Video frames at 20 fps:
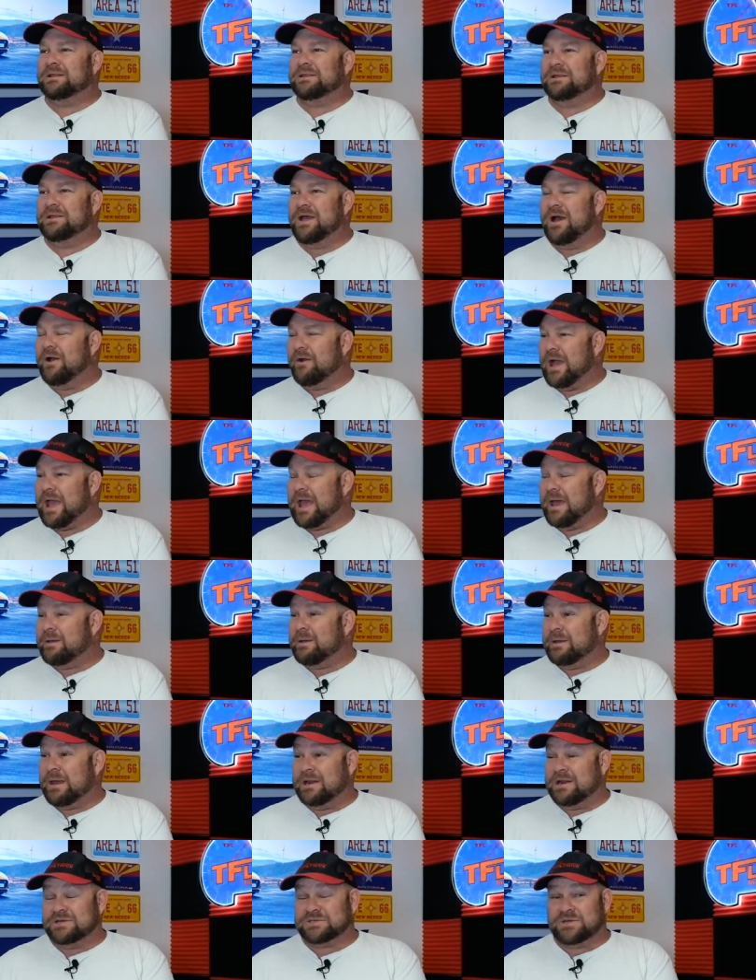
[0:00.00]
no,
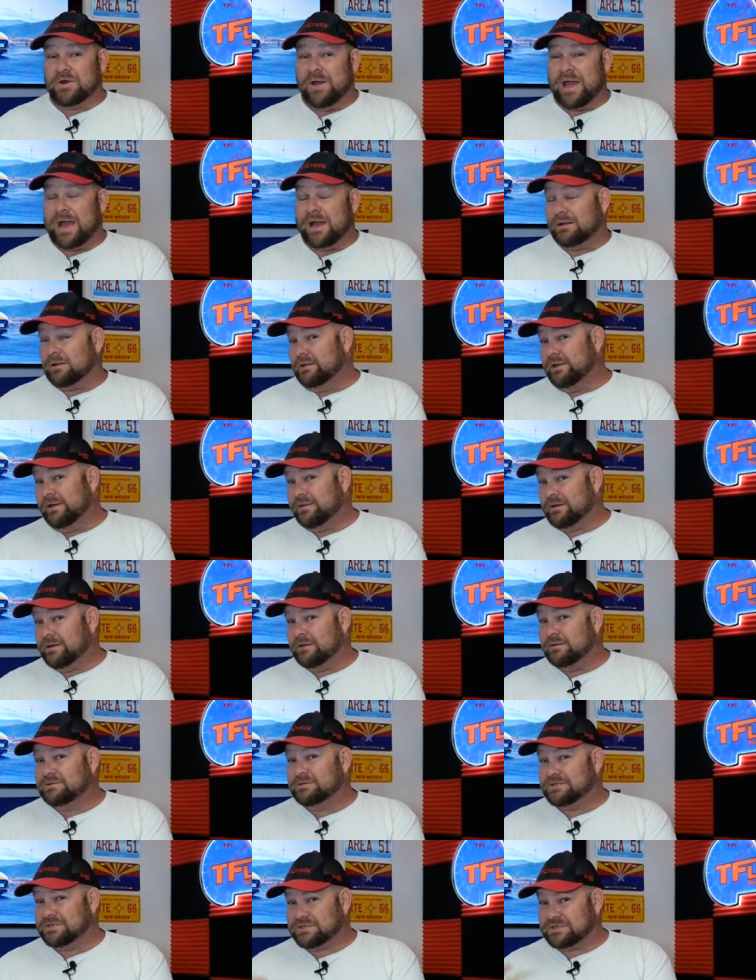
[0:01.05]
and, and there's no haggle either.
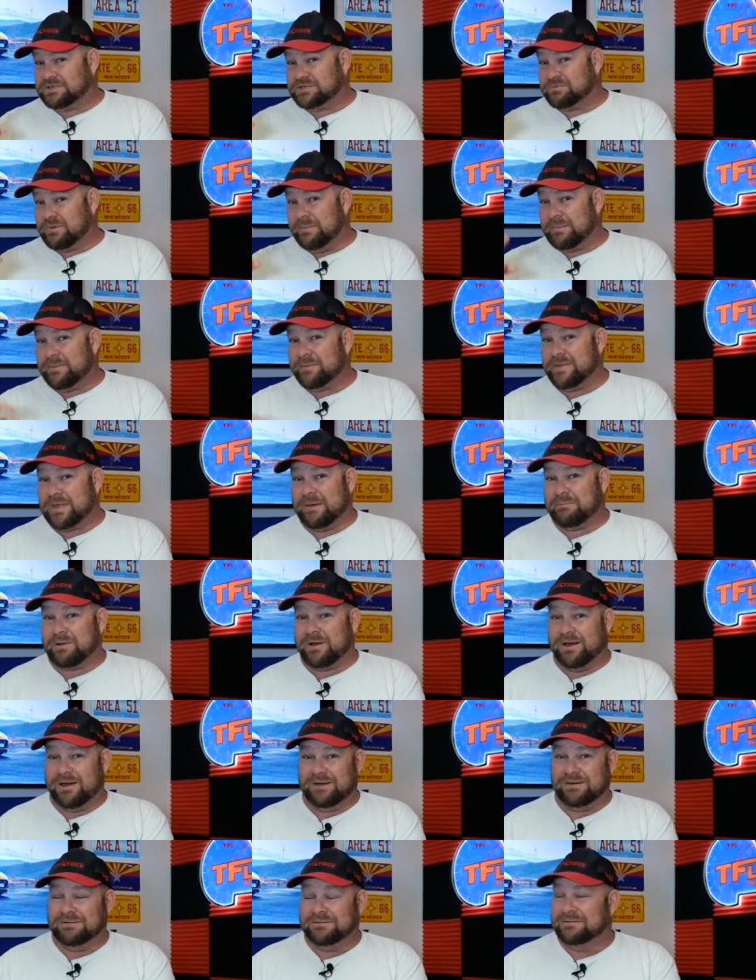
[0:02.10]
just, no just remember that
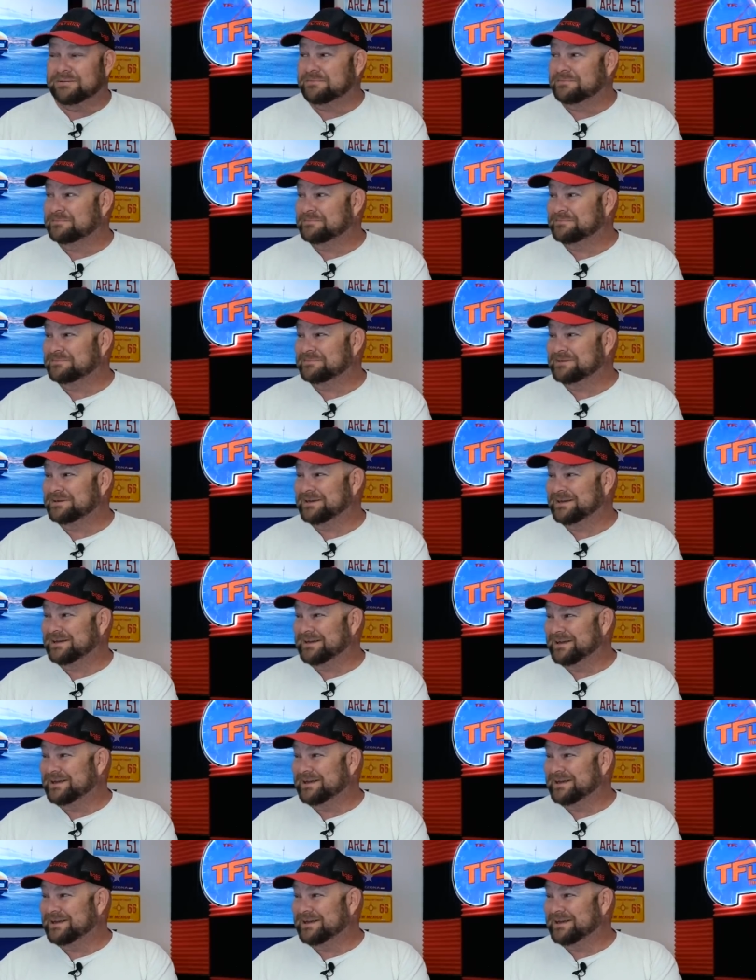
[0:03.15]
part. Yeah, there's no haggling.